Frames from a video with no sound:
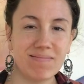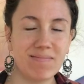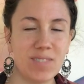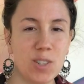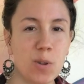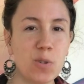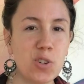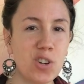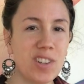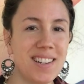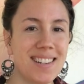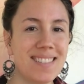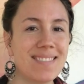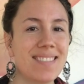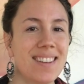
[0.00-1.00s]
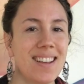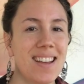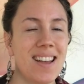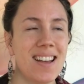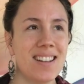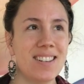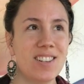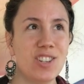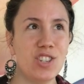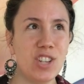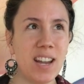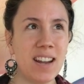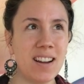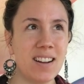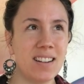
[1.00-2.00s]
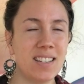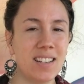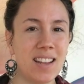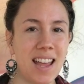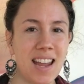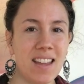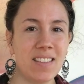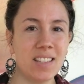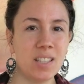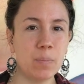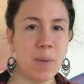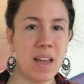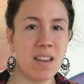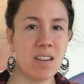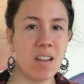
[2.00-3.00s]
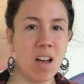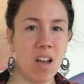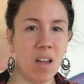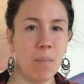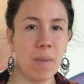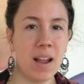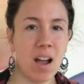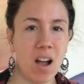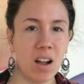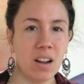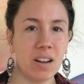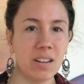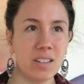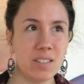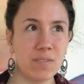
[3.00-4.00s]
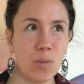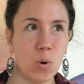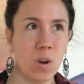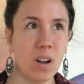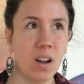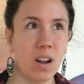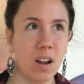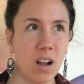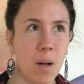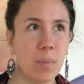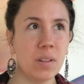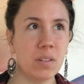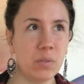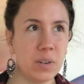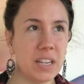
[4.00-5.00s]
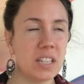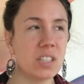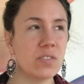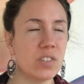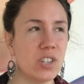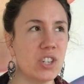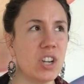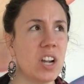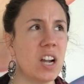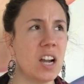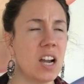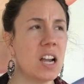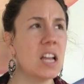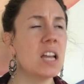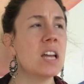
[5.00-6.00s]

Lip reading: socially to share today that's been on my heart for a couple of weeks for sure.